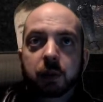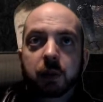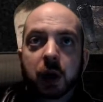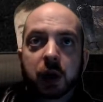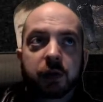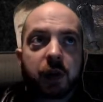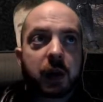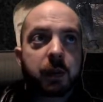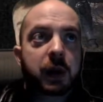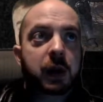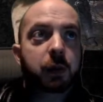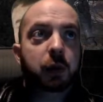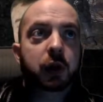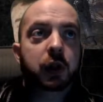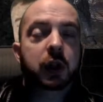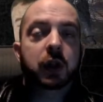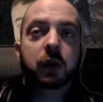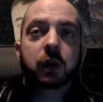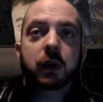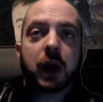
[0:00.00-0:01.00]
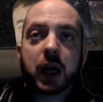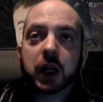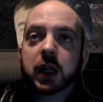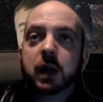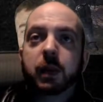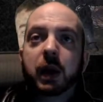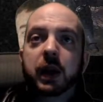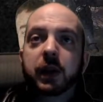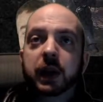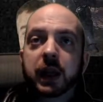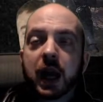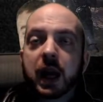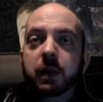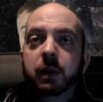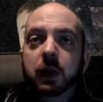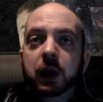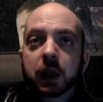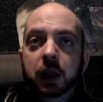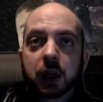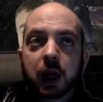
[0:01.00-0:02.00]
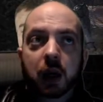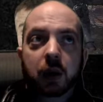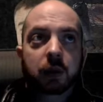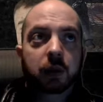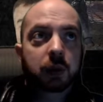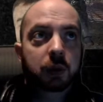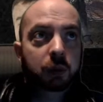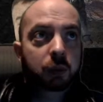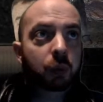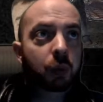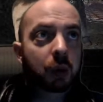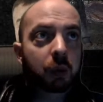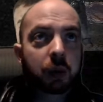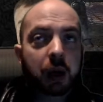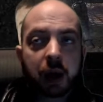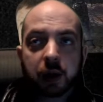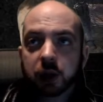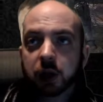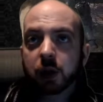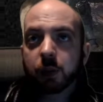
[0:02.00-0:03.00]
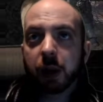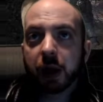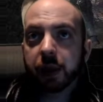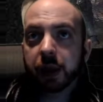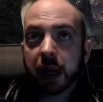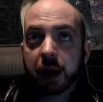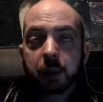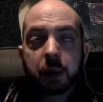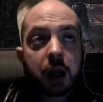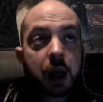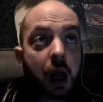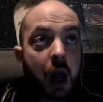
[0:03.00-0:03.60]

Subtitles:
motivate people to actually play the game. Go, well, how do you play the game?